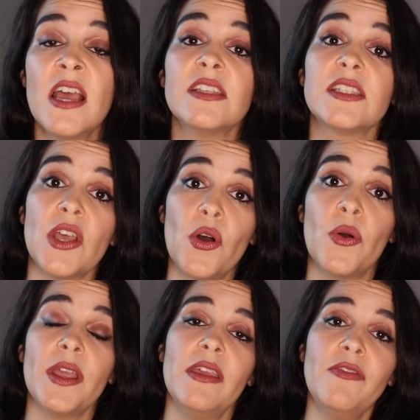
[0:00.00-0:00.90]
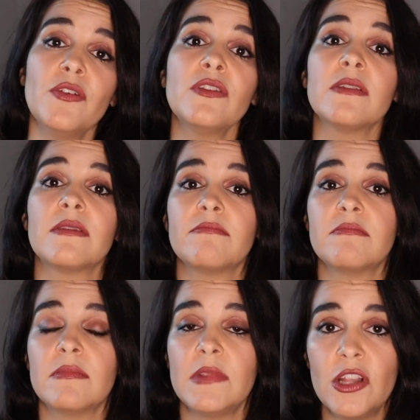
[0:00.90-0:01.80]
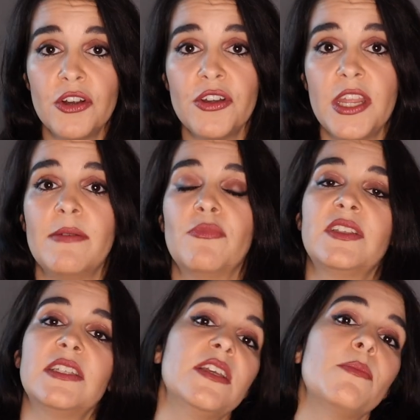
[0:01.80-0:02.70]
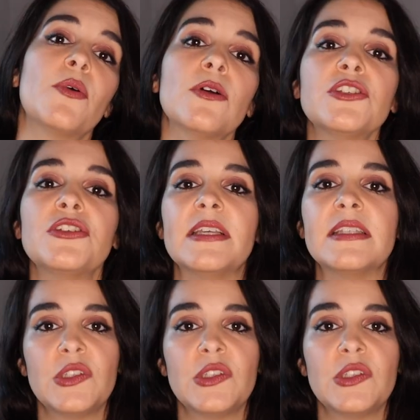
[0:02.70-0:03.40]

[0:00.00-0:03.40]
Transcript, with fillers: So if you're learning Brazilian Portuguese,